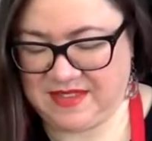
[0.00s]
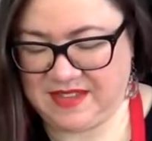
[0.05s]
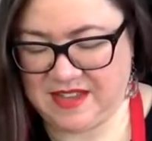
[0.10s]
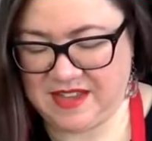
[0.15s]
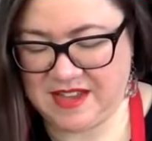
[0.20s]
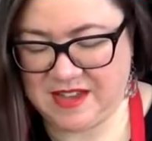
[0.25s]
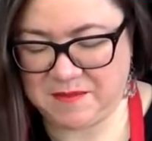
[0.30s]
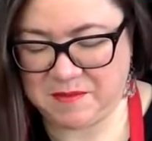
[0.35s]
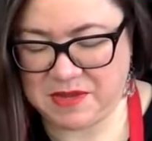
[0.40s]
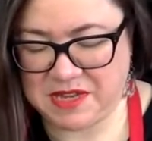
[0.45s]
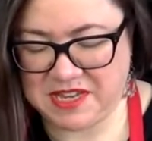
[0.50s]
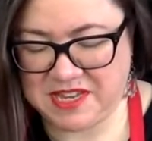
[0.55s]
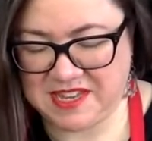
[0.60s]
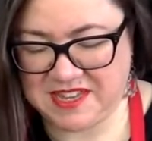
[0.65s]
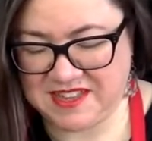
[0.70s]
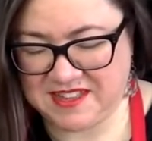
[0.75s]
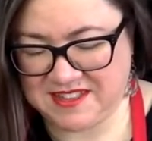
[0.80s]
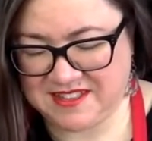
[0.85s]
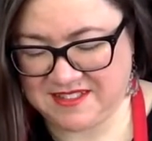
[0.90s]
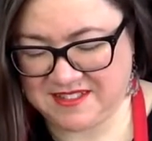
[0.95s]
Hi,
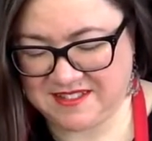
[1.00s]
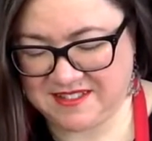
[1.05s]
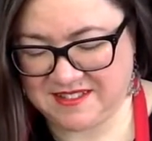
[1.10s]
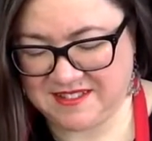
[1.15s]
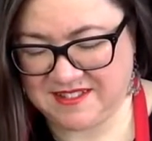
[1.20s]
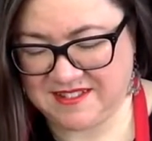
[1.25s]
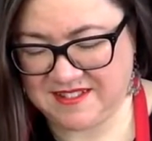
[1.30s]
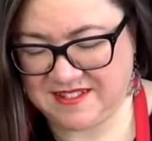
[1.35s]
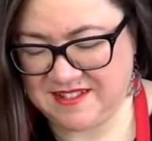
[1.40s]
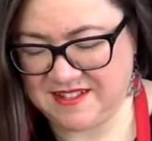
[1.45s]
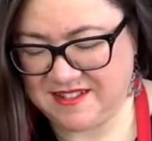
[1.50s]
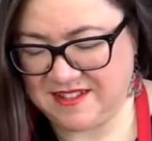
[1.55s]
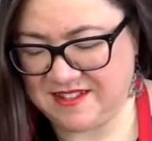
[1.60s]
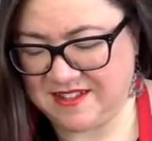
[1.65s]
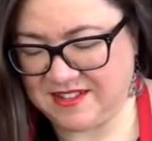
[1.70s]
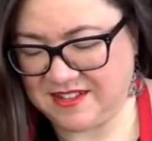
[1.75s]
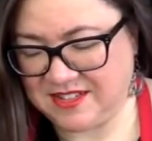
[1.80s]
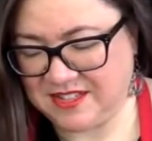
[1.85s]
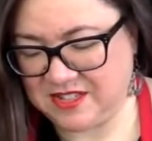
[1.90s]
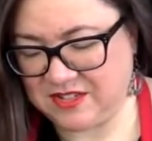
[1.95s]
Mia.
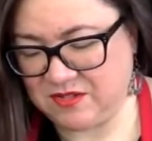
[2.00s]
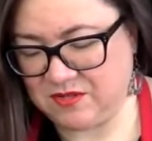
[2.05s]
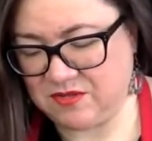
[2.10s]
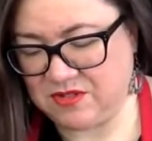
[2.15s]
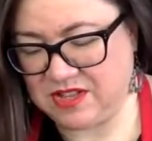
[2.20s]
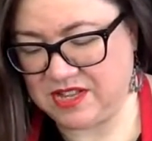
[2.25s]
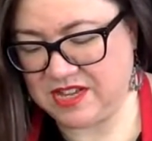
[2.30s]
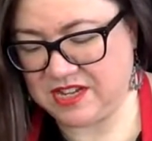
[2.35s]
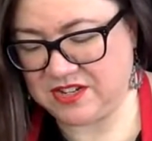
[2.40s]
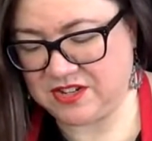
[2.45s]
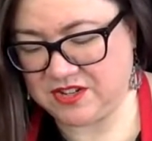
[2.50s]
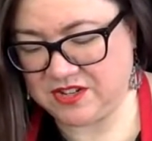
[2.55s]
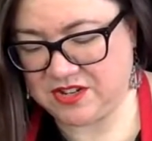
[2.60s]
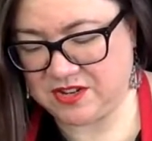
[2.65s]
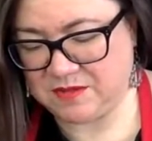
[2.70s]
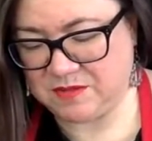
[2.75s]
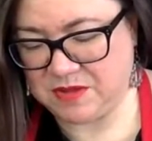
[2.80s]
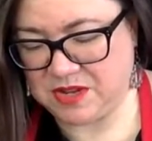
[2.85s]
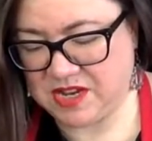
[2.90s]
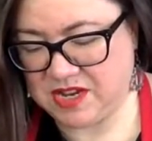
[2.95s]
So glad you
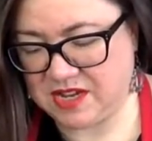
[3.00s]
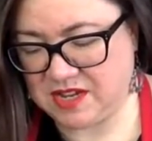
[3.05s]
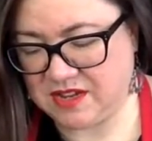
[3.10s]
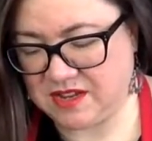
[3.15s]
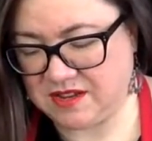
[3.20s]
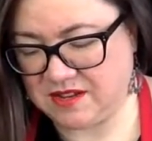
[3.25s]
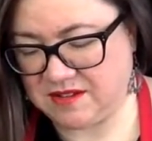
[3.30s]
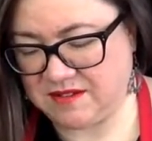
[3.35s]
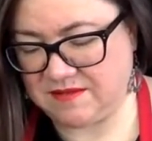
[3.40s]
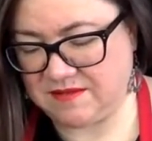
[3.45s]
could make it.